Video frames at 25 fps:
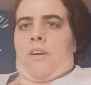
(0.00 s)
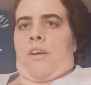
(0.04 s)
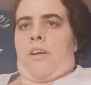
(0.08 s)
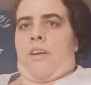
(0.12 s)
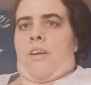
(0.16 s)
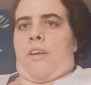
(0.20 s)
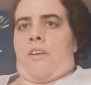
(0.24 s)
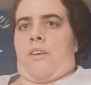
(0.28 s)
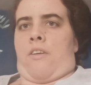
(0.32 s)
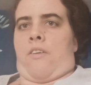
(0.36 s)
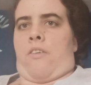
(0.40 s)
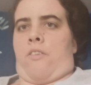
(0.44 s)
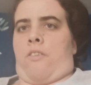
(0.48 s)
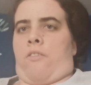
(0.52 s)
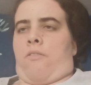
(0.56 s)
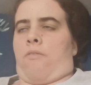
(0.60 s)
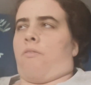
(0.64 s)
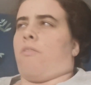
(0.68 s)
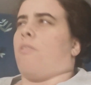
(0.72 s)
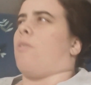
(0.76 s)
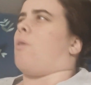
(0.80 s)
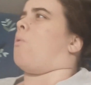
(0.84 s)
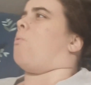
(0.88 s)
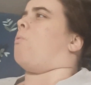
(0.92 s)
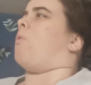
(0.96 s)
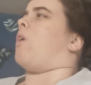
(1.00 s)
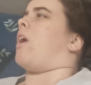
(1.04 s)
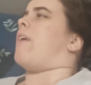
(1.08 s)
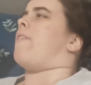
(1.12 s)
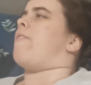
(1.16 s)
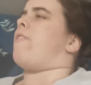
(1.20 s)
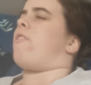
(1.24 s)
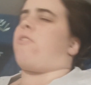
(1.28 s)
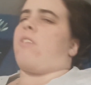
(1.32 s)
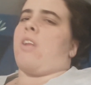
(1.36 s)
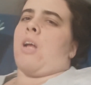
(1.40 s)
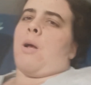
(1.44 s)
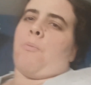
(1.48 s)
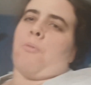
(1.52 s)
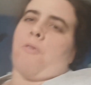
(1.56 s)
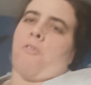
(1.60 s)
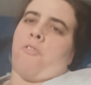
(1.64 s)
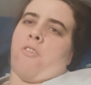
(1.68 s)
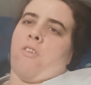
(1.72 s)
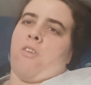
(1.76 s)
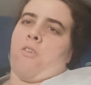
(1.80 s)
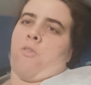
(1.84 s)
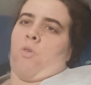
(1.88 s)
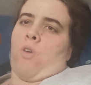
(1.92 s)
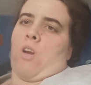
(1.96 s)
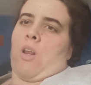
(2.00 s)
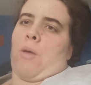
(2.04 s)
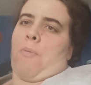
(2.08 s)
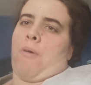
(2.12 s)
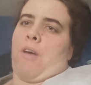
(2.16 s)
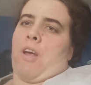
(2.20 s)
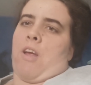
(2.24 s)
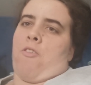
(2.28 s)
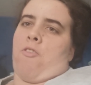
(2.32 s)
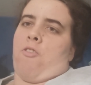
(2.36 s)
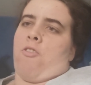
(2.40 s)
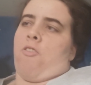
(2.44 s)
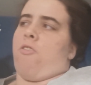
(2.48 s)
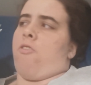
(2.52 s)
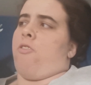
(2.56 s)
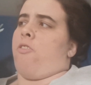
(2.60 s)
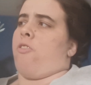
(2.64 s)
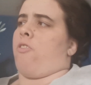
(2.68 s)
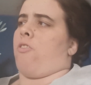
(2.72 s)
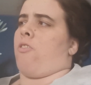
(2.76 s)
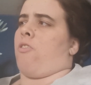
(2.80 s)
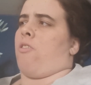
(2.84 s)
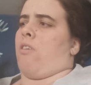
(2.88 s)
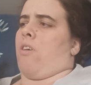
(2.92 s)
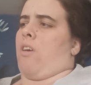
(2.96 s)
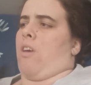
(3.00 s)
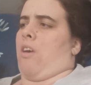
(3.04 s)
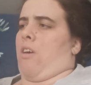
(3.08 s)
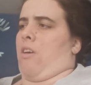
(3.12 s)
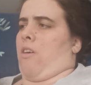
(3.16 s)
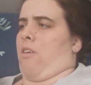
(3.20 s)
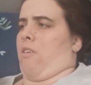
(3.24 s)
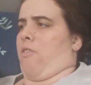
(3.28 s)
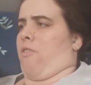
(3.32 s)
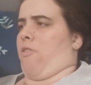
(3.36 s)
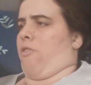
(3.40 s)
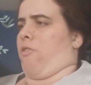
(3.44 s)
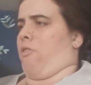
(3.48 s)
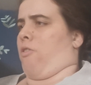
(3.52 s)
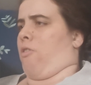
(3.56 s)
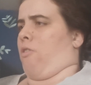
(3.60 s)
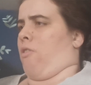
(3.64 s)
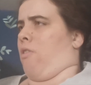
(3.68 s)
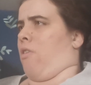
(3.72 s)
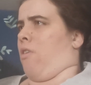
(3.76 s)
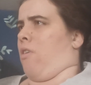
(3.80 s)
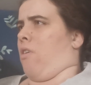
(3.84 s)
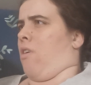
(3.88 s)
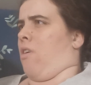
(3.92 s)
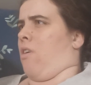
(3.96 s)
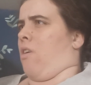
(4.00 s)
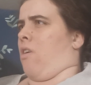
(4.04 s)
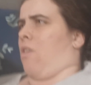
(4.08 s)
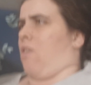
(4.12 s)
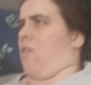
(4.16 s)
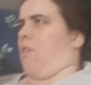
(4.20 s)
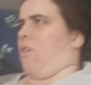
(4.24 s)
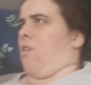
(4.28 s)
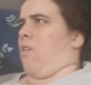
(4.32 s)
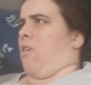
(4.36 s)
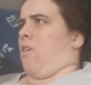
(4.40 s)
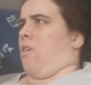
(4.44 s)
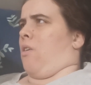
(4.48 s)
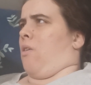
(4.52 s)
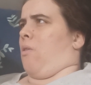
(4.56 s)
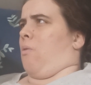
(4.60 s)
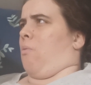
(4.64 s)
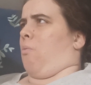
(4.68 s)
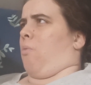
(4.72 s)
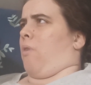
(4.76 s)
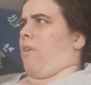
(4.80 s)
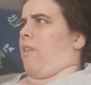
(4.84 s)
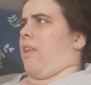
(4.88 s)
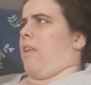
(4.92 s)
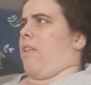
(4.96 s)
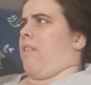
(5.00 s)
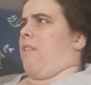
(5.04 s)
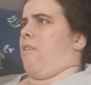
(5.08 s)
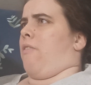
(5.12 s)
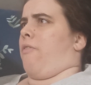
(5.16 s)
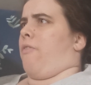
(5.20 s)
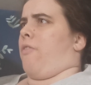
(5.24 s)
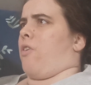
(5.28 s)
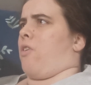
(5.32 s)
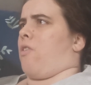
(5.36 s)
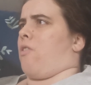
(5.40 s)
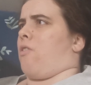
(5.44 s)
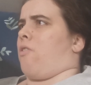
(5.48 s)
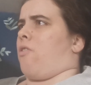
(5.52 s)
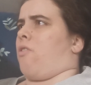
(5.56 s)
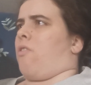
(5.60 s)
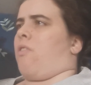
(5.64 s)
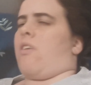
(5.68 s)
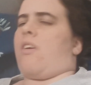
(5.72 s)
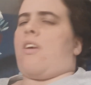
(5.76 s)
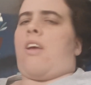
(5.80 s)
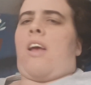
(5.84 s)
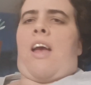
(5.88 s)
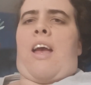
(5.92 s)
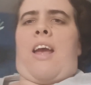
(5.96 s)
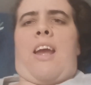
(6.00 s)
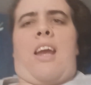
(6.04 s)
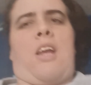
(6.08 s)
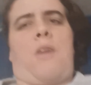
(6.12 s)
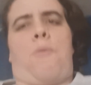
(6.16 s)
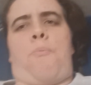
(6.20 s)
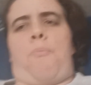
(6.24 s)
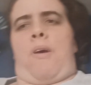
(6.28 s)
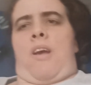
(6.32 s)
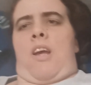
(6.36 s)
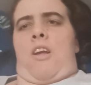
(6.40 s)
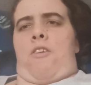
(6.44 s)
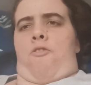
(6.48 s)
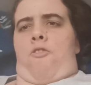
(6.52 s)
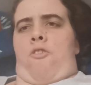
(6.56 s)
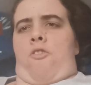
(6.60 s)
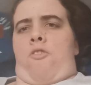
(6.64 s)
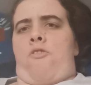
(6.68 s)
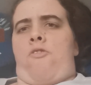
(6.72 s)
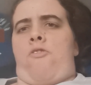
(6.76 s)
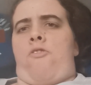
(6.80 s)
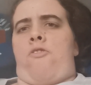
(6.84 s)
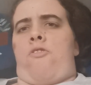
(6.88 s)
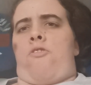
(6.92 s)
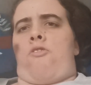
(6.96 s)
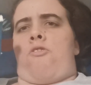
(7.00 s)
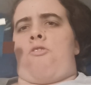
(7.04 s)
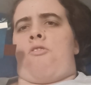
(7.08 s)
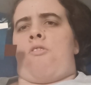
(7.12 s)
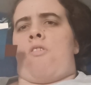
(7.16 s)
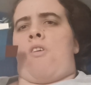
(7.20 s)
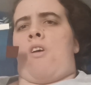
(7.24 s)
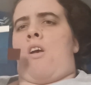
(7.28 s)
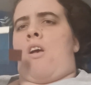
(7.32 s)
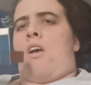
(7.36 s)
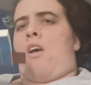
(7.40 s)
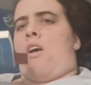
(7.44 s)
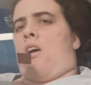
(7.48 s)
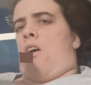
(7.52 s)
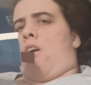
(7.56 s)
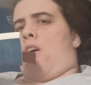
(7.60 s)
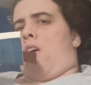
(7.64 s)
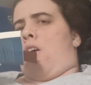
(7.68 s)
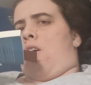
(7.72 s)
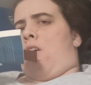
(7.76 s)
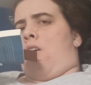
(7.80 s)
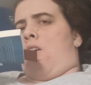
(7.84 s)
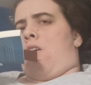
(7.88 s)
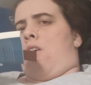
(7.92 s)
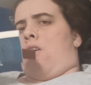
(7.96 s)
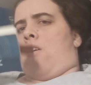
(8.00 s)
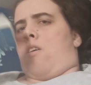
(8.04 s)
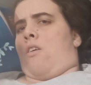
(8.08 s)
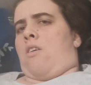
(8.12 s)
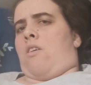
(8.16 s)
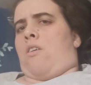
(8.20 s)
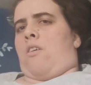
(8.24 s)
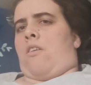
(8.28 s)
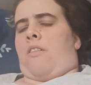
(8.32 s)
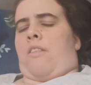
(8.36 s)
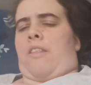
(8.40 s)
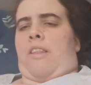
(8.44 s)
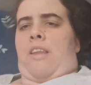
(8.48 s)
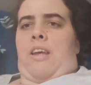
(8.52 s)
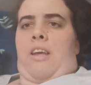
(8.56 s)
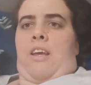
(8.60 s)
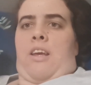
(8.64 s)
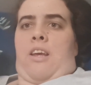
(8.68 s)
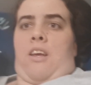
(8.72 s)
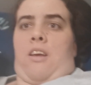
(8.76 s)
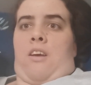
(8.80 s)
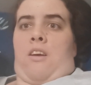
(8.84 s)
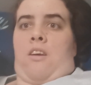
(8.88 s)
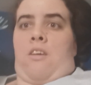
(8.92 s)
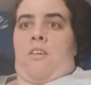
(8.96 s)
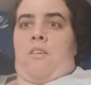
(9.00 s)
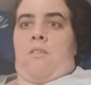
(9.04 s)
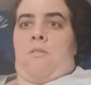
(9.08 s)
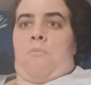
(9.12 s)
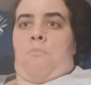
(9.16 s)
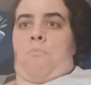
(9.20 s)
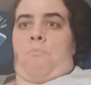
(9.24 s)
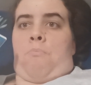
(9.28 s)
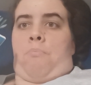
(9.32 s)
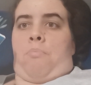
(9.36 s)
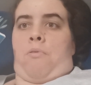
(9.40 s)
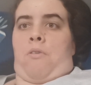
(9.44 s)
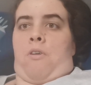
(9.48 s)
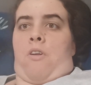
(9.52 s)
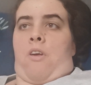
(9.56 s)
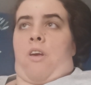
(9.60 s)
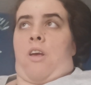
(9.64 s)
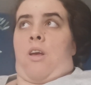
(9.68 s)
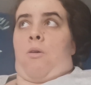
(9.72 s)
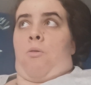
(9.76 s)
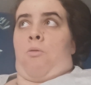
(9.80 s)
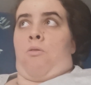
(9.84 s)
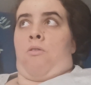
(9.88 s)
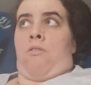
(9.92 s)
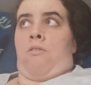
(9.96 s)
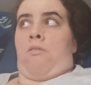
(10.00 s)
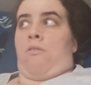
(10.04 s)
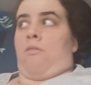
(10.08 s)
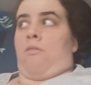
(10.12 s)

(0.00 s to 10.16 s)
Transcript: And what I've established in the 20 pages is within the first 8 pages, the body,